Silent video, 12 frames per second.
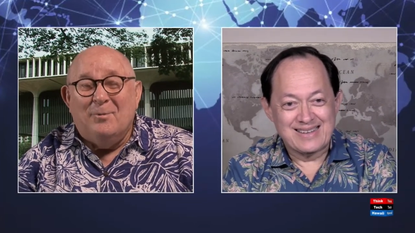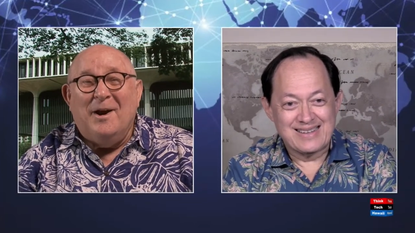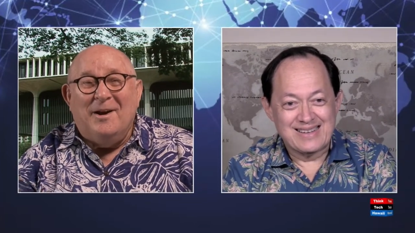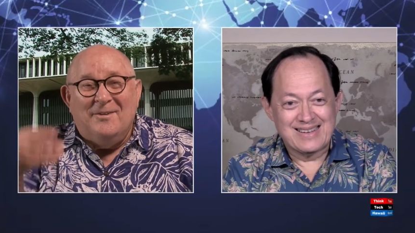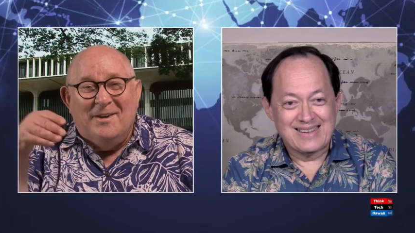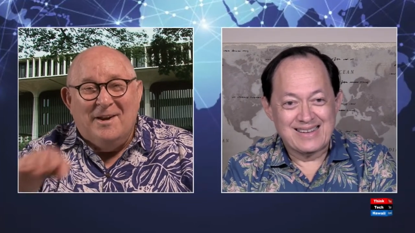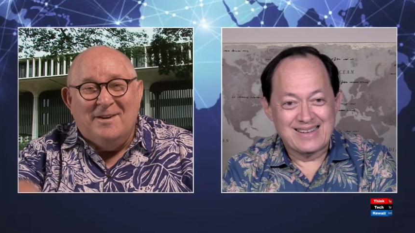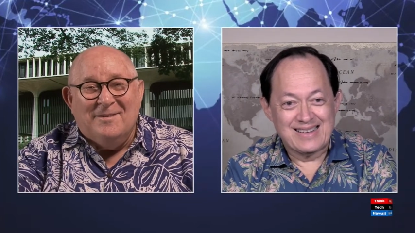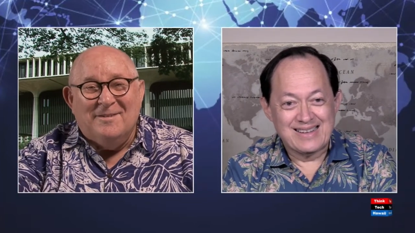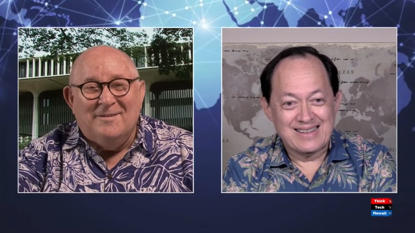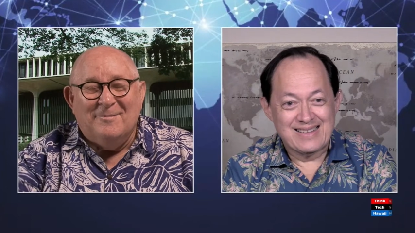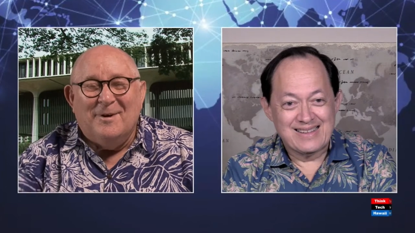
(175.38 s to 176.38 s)
Speaker 1: right,
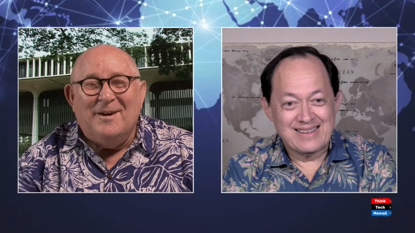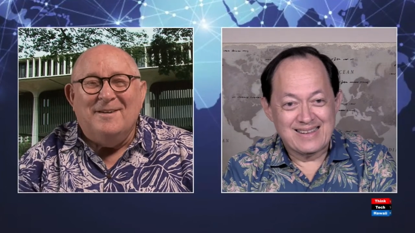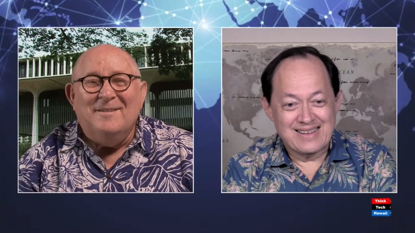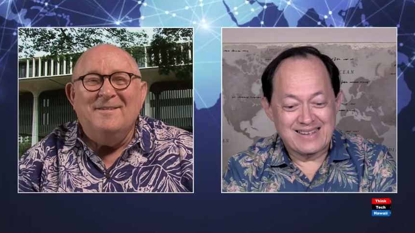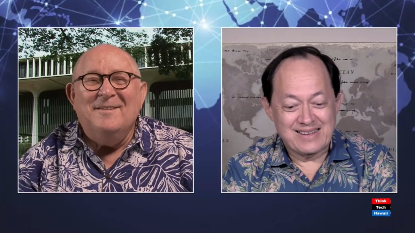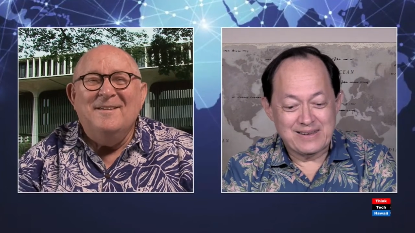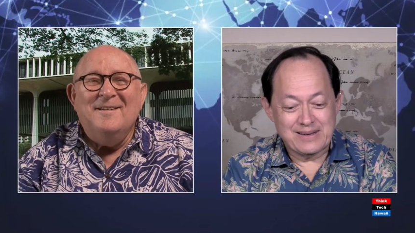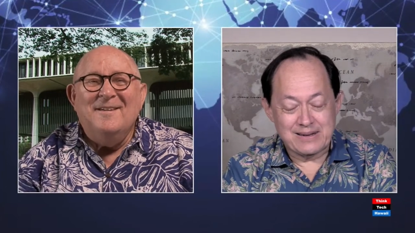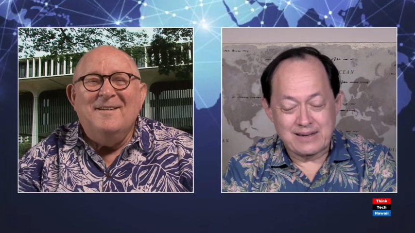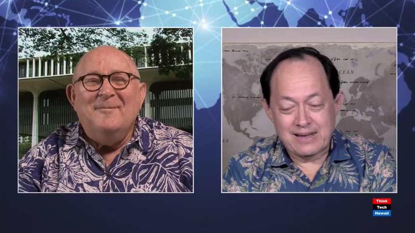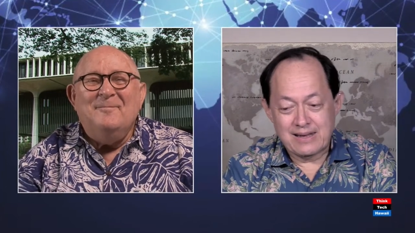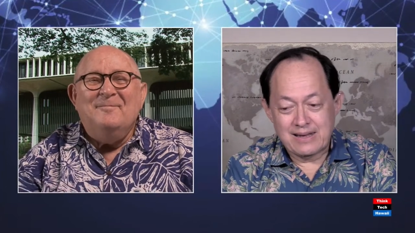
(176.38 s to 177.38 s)
hidden, right.
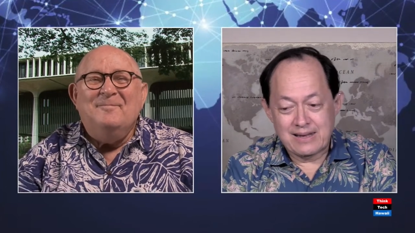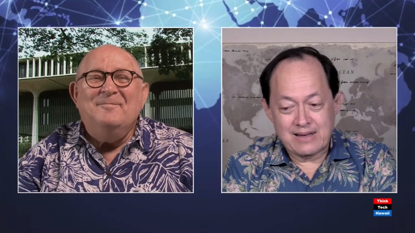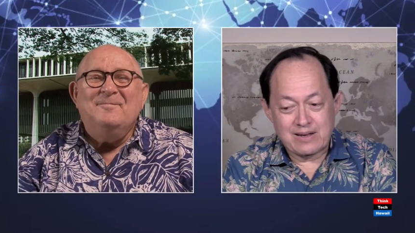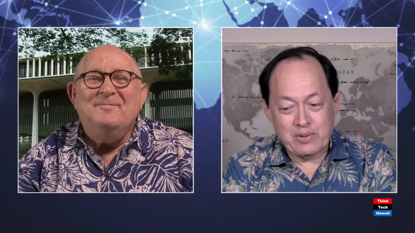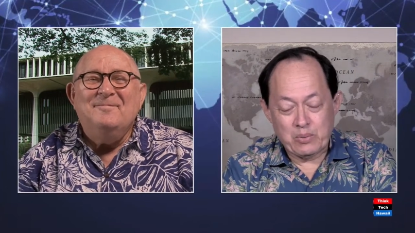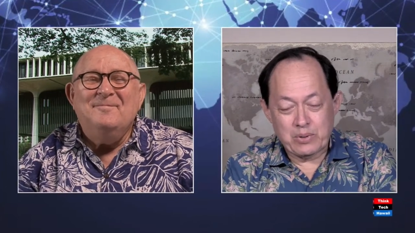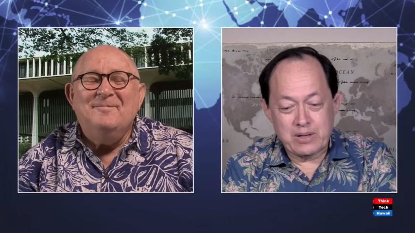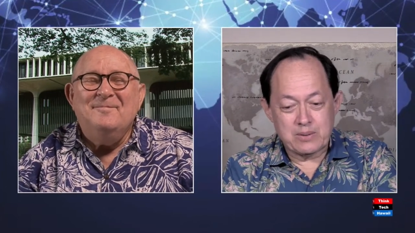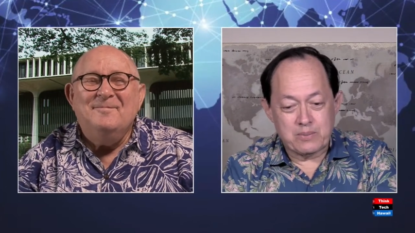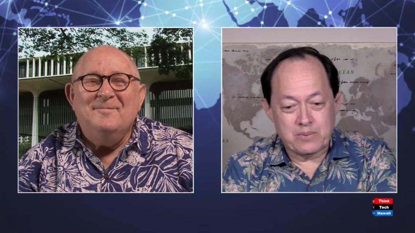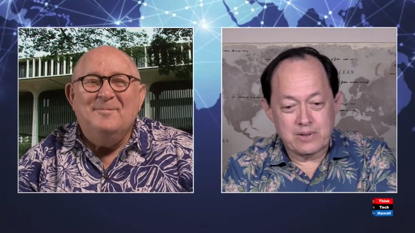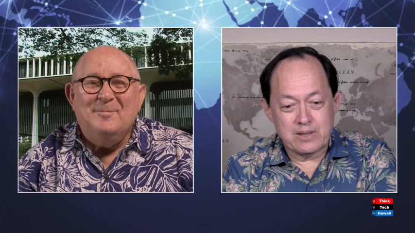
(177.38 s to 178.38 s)
Speaker 2: Yeah. I mean, one of
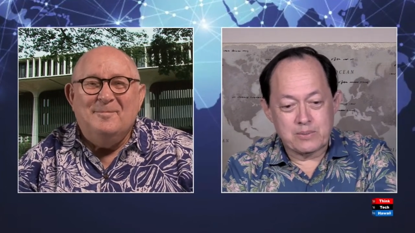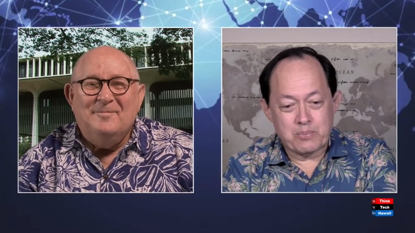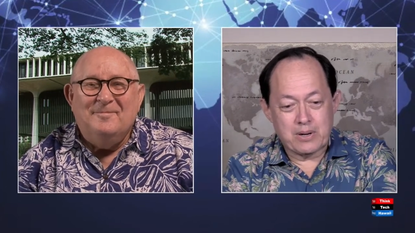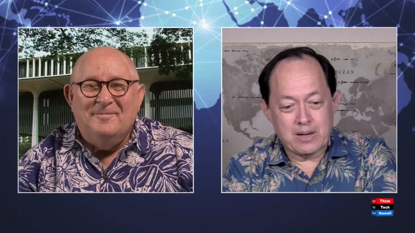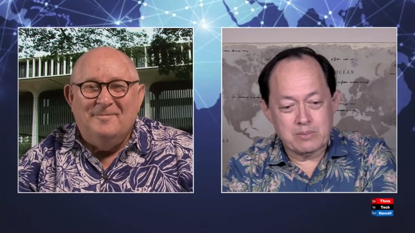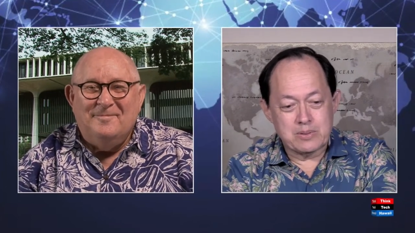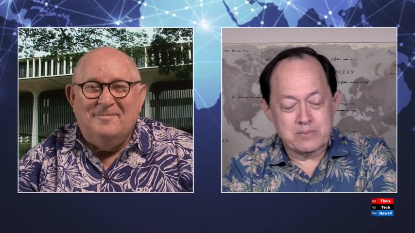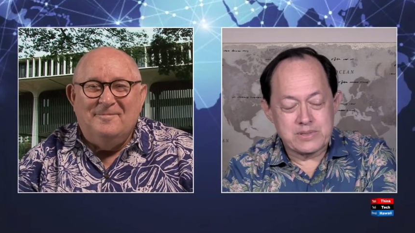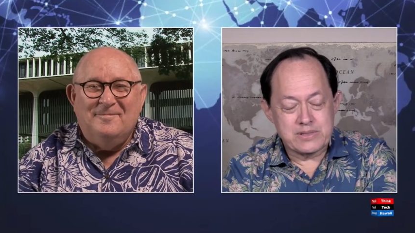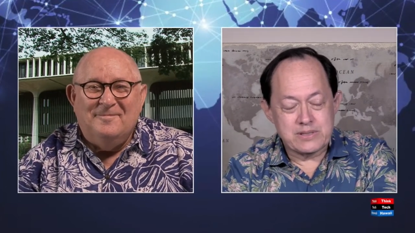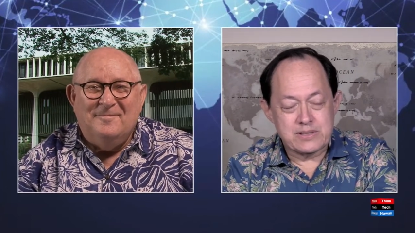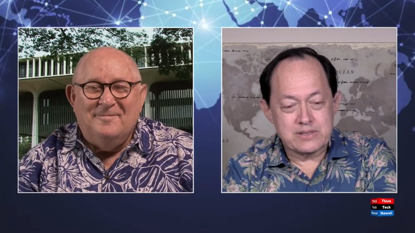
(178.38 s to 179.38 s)
the one of the
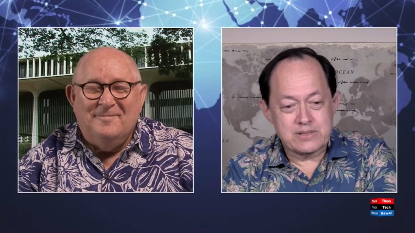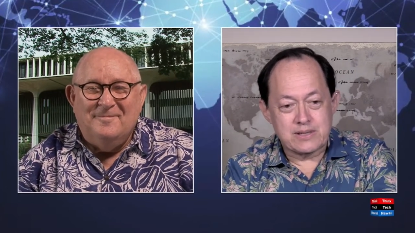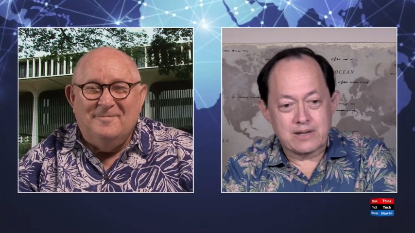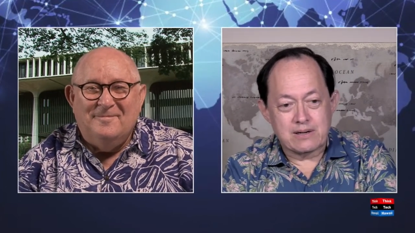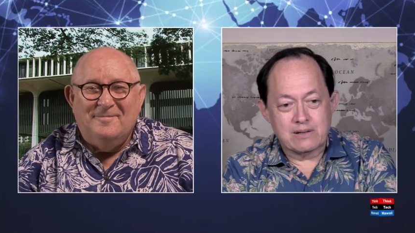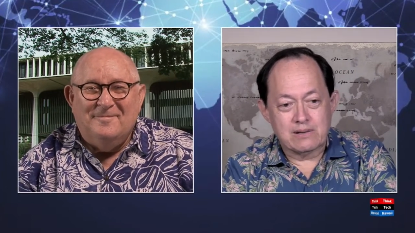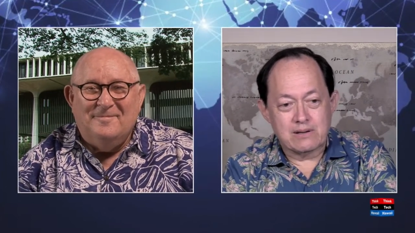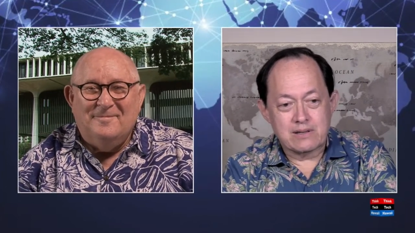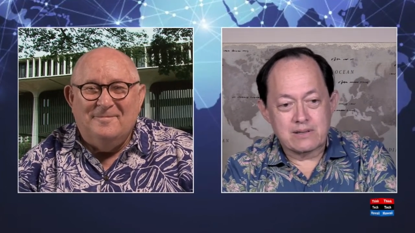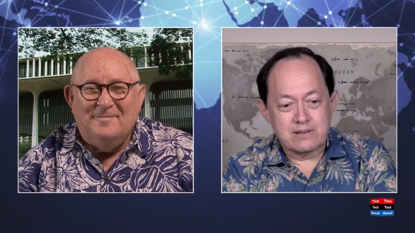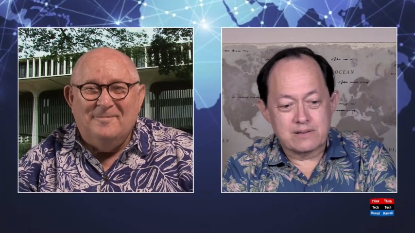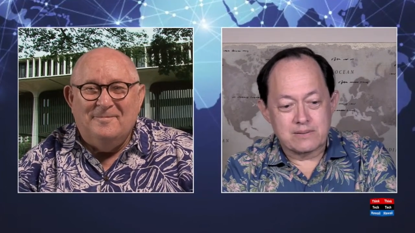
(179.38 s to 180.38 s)
problems is that a
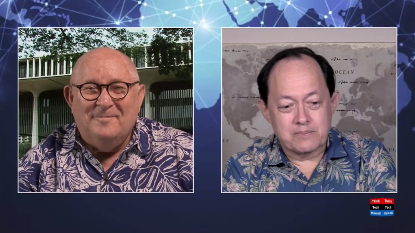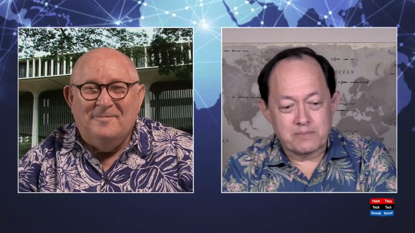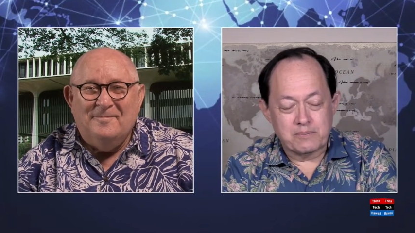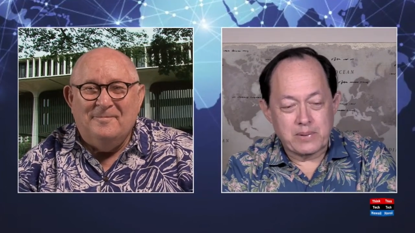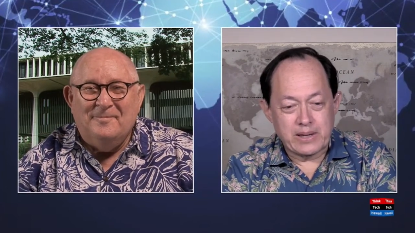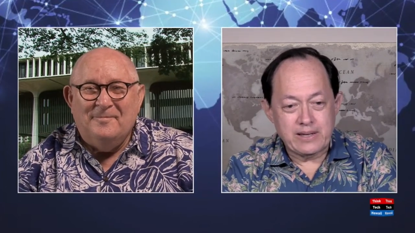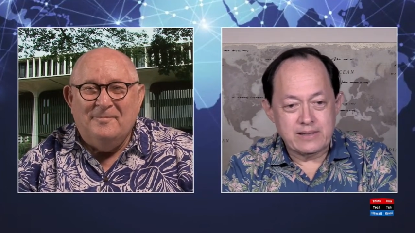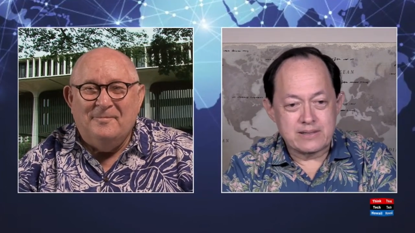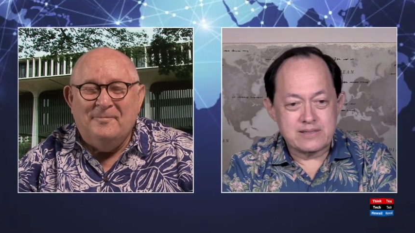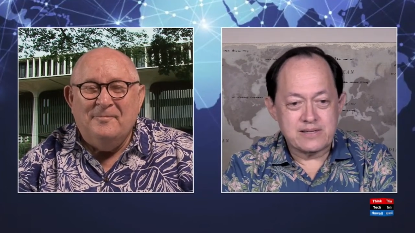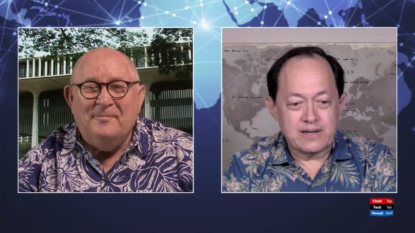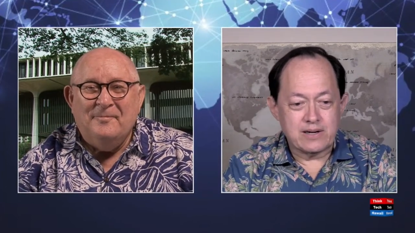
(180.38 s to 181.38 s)
lot of the money
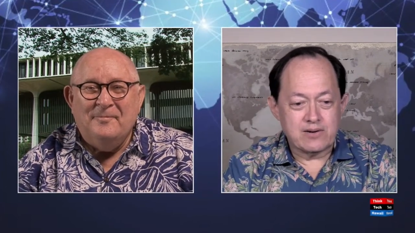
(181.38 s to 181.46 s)
that state